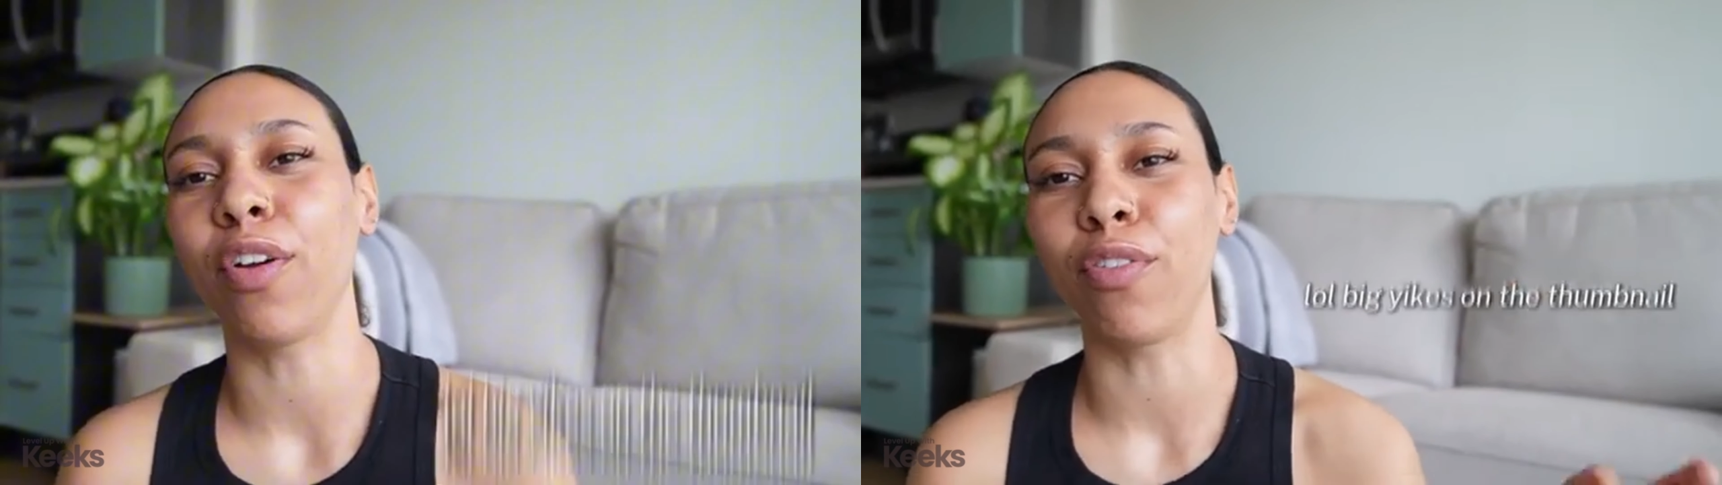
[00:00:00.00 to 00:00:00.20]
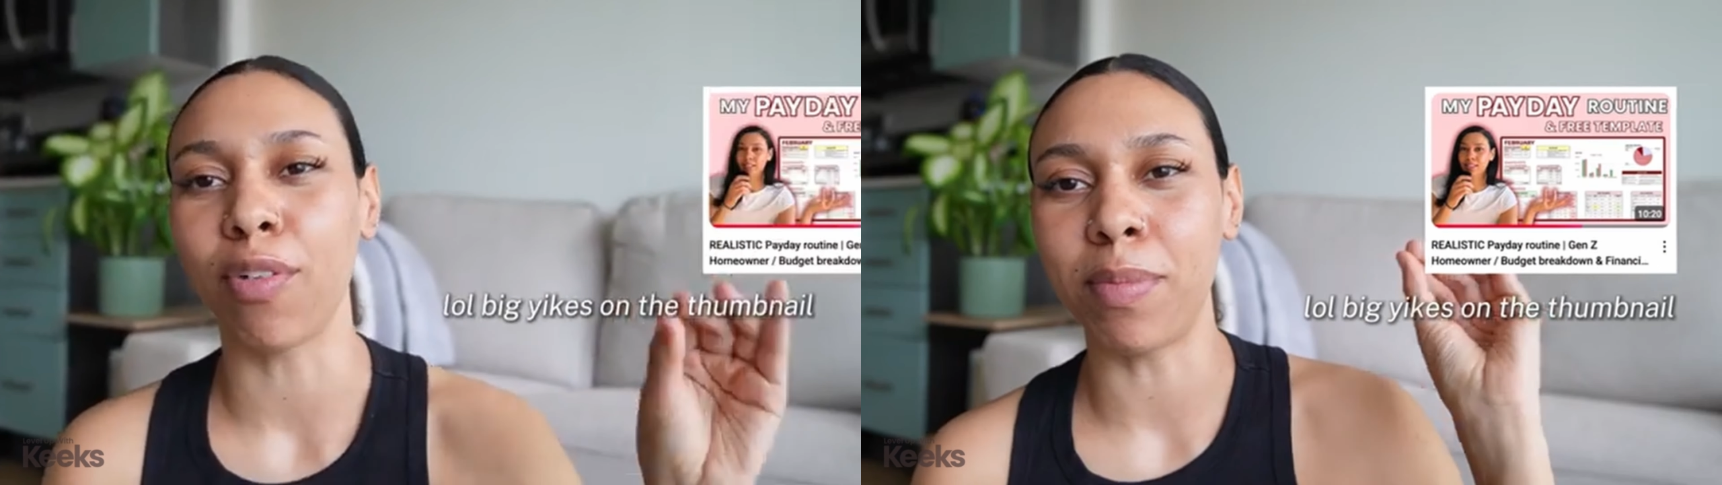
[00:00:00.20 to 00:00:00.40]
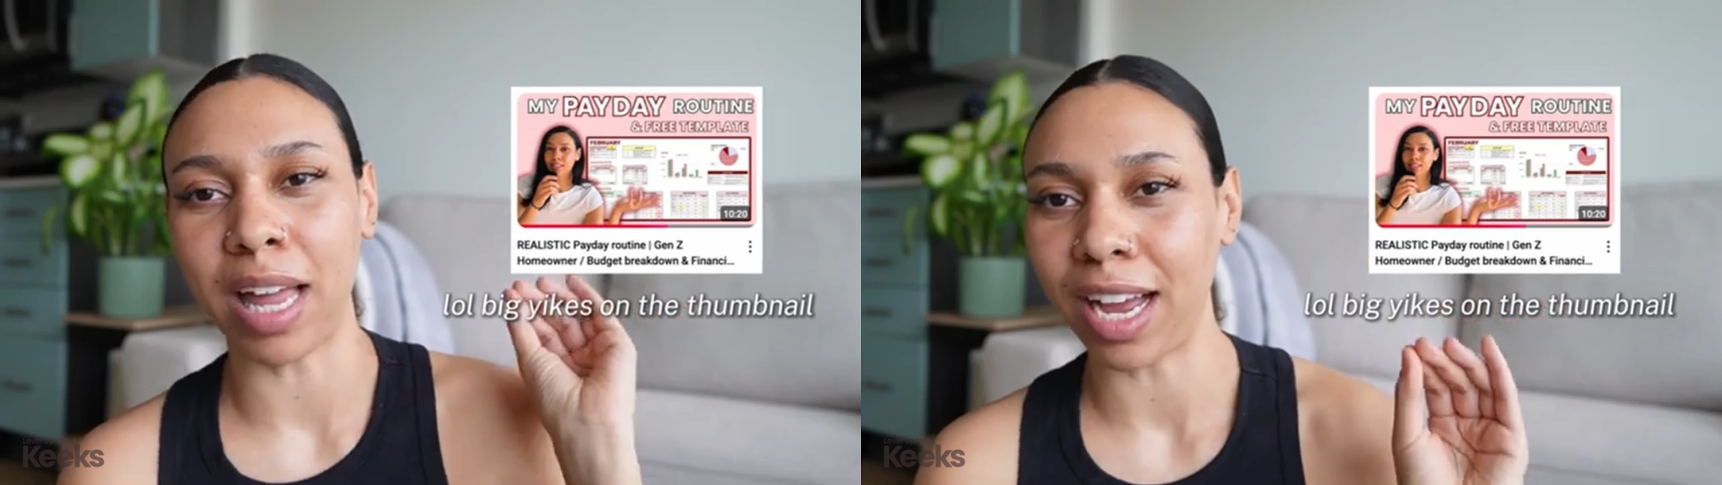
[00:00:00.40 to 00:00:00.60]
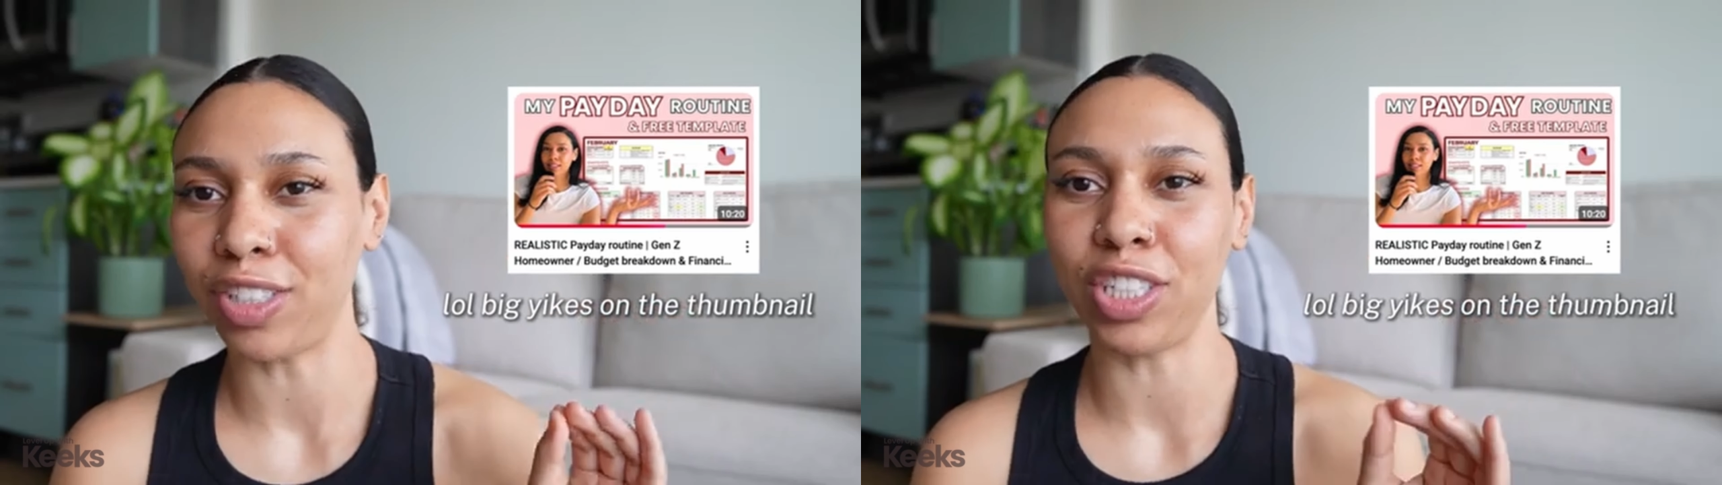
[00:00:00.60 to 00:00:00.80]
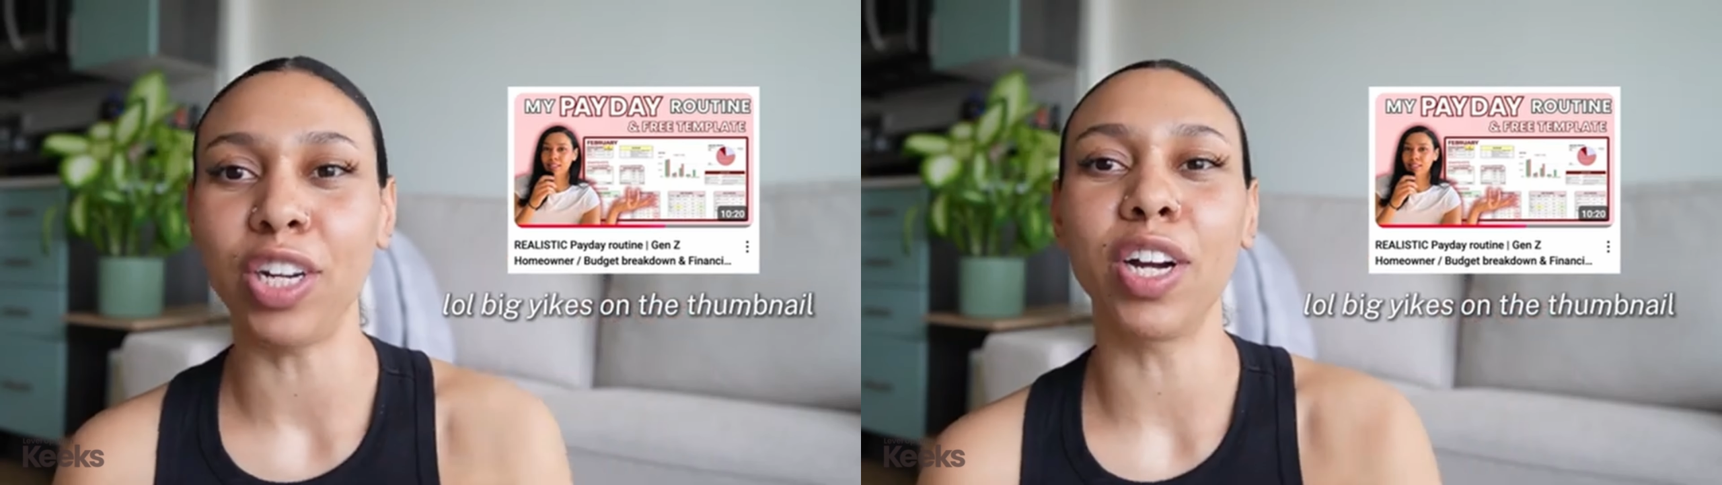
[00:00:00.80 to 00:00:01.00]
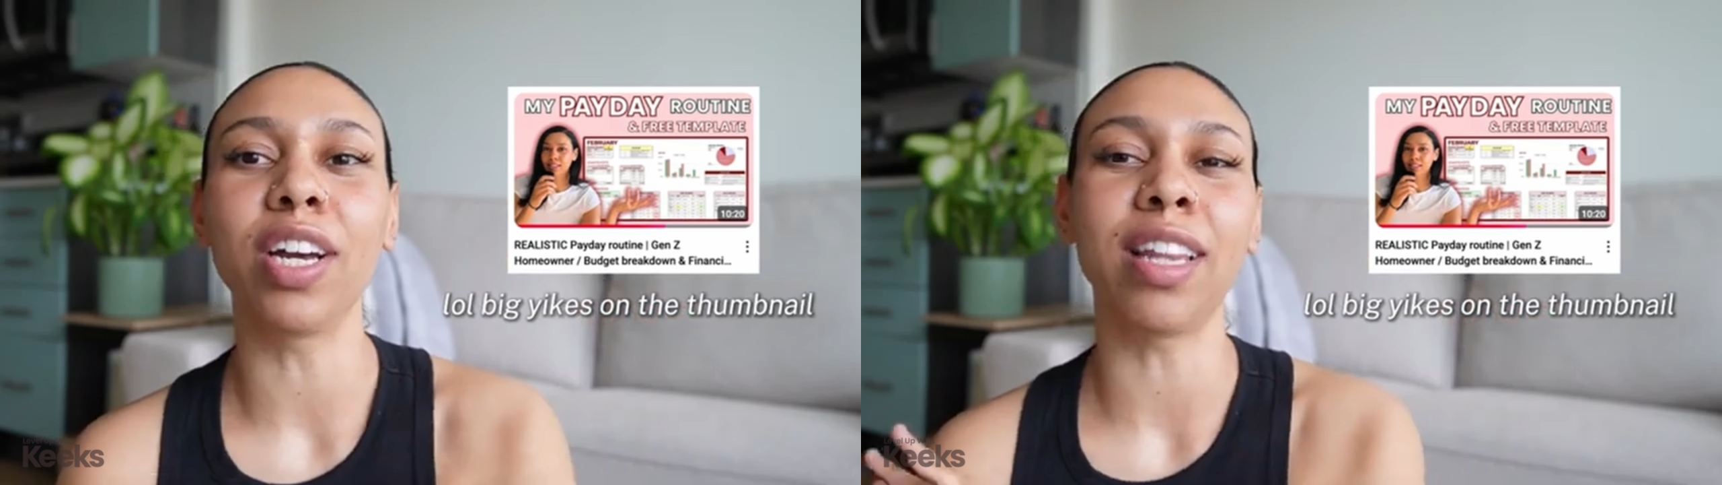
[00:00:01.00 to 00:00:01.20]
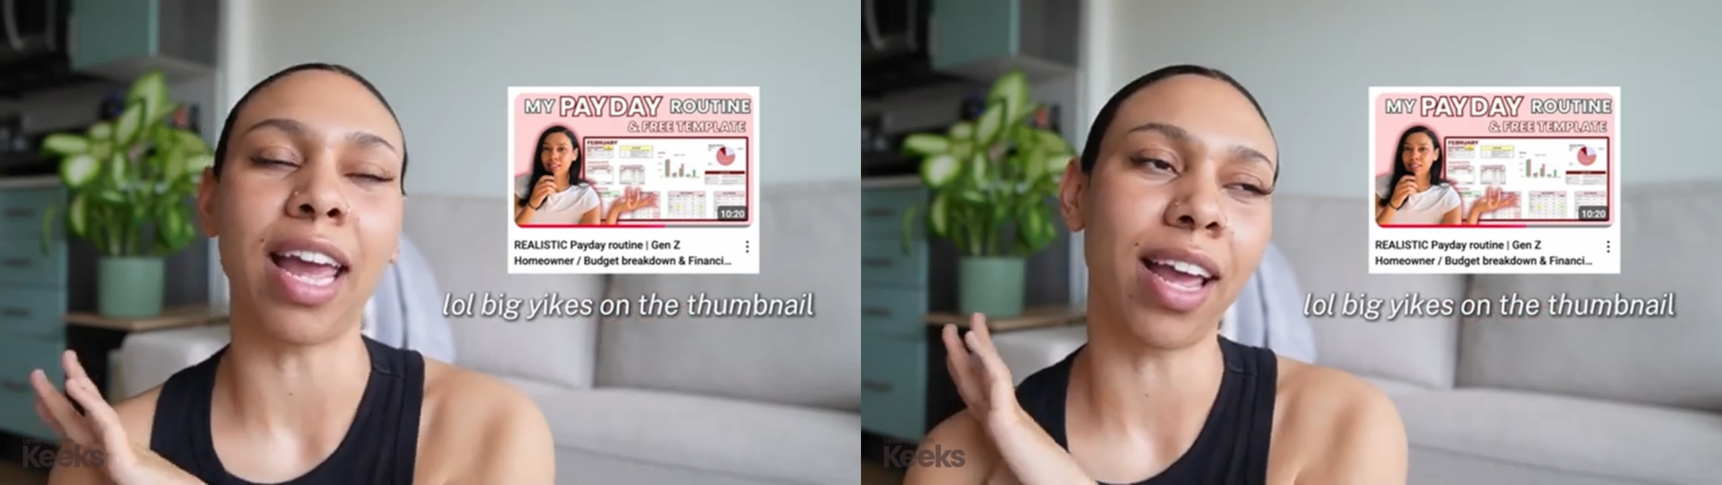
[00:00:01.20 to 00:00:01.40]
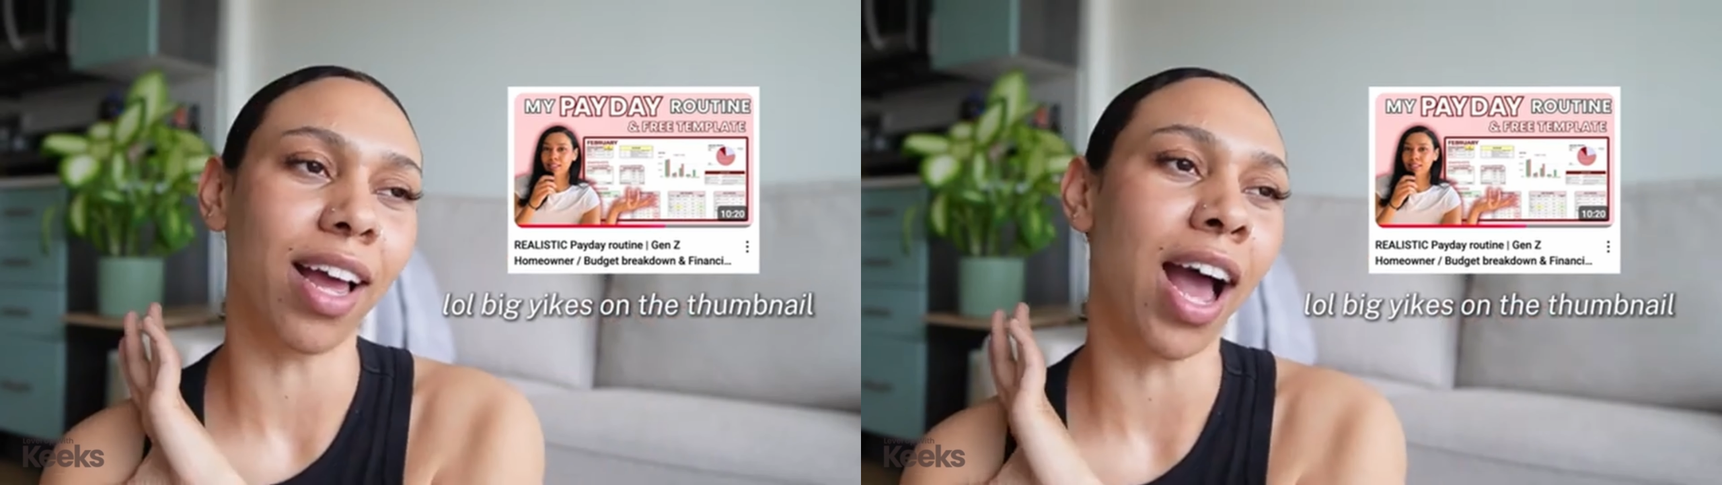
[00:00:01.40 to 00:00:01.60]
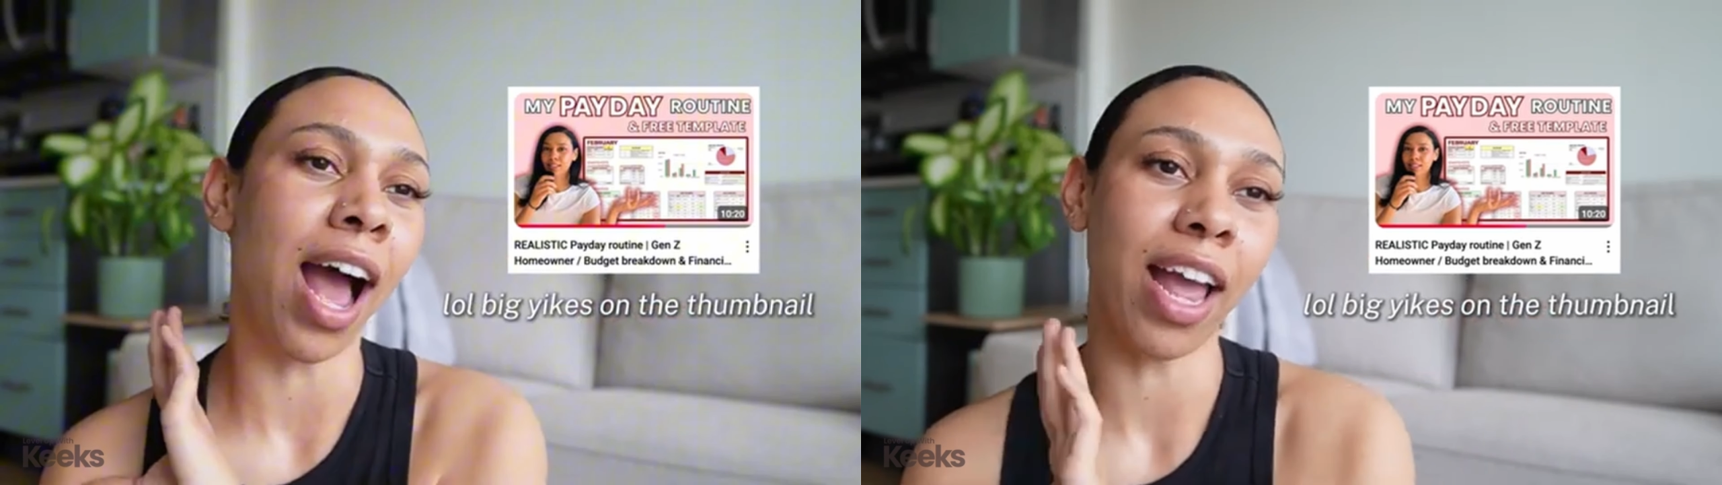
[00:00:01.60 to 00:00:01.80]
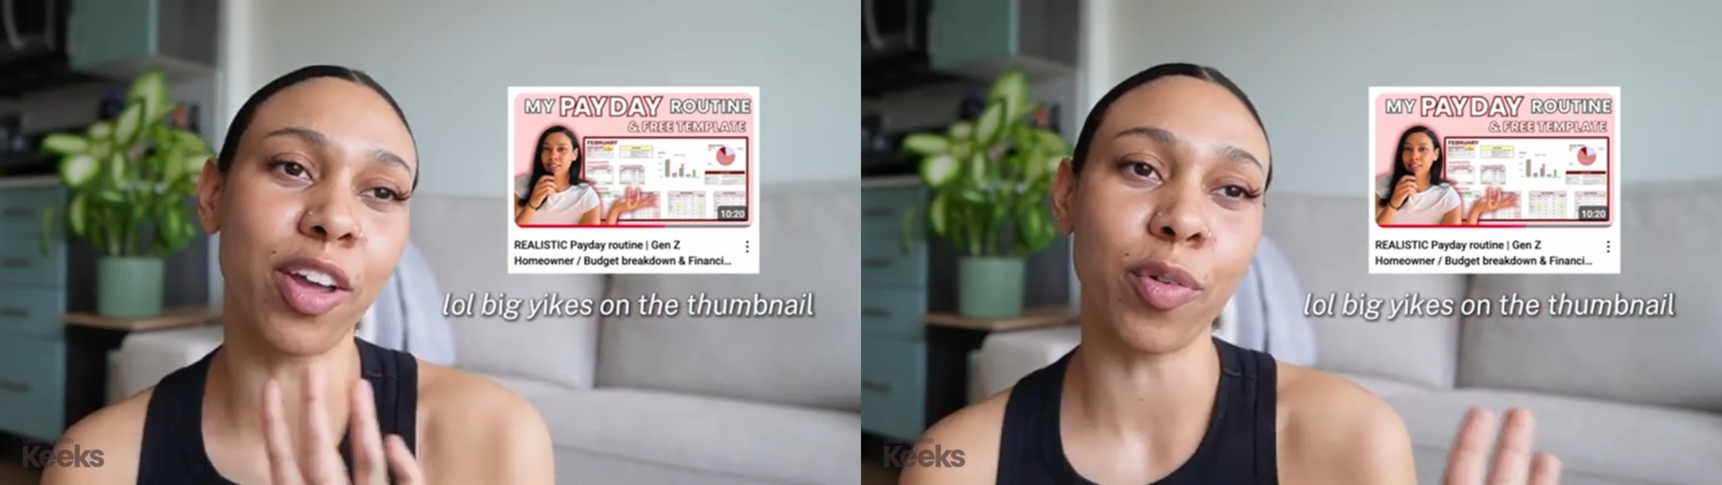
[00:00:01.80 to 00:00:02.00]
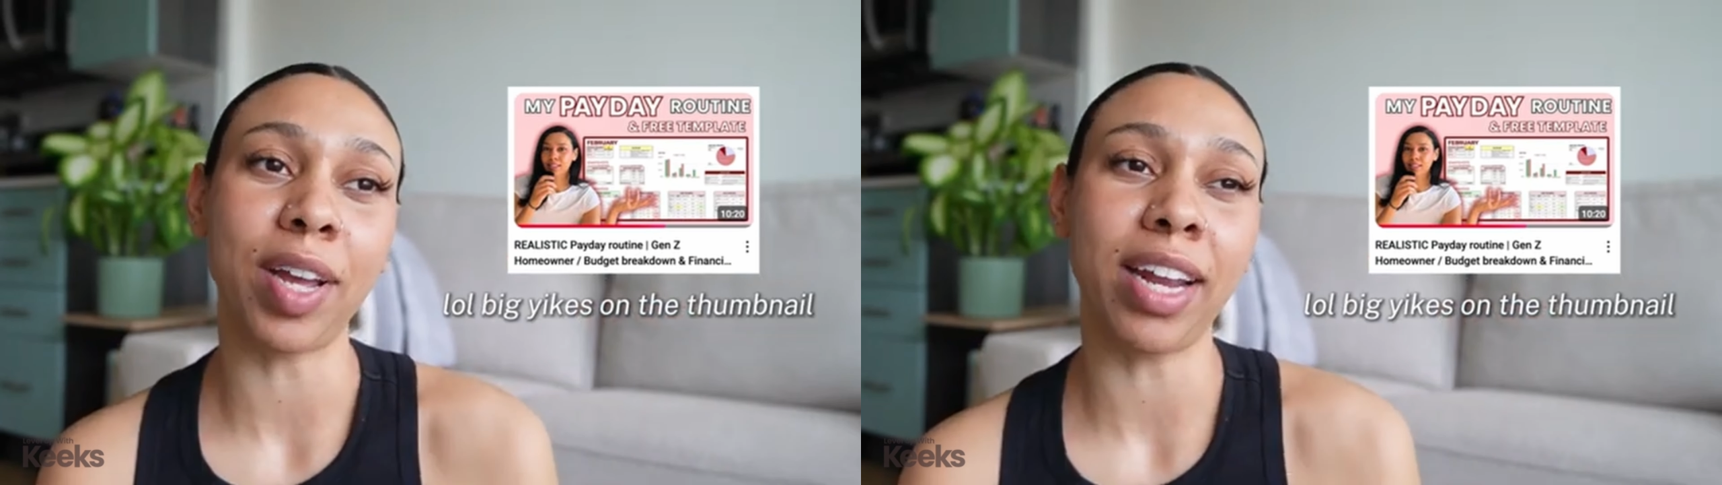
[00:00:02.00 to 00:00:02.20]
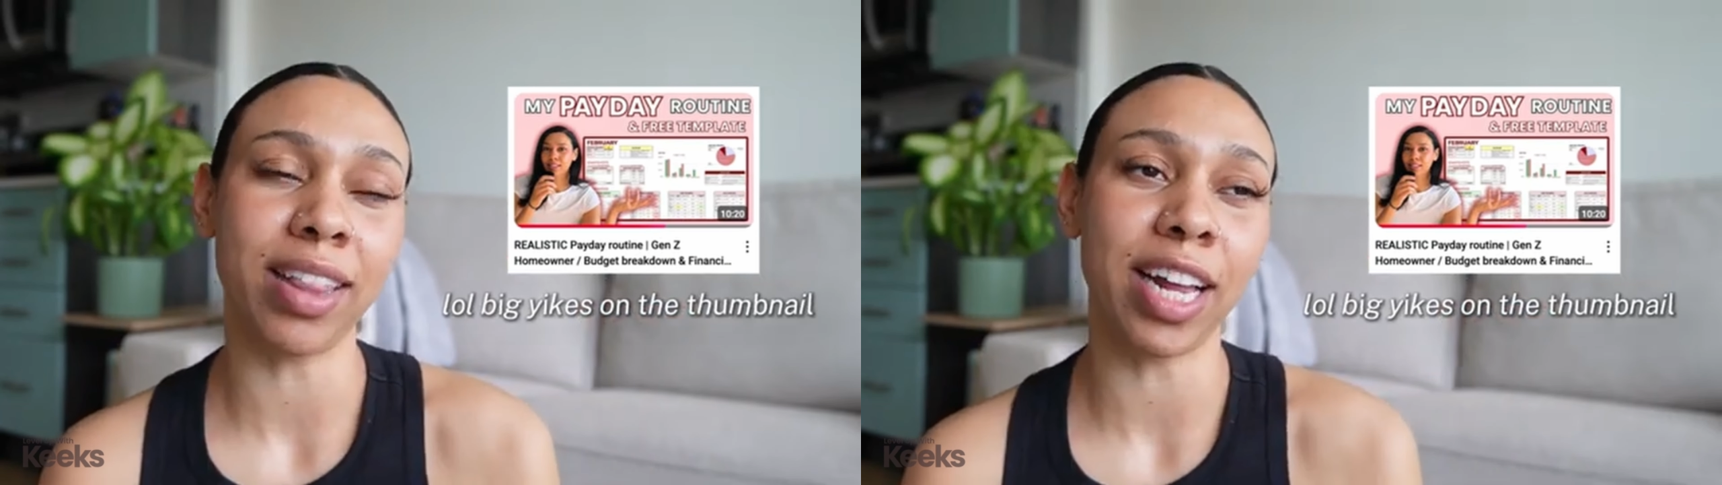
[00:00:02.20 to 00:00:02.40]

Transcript: you know that I am incorporated,